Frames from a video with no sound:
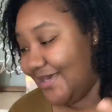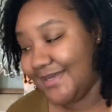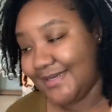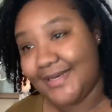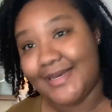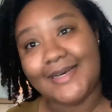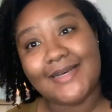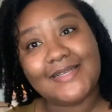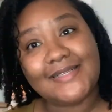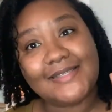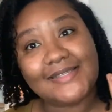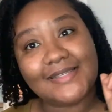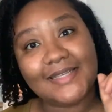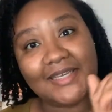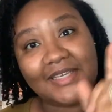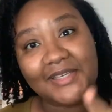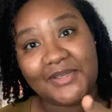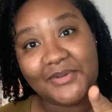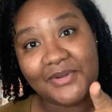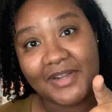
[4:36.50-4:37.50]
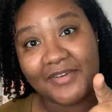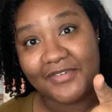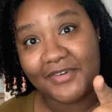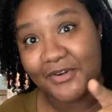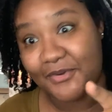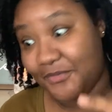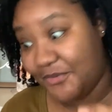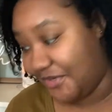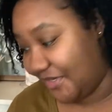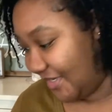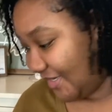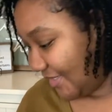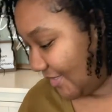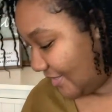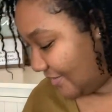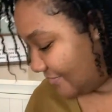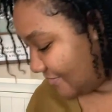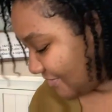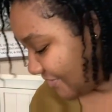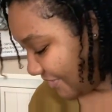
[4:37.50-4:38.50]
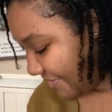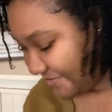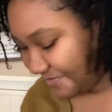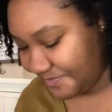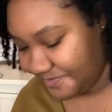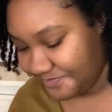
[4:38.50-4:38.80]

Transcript: Cuss, you'll never know when you need gloves, right?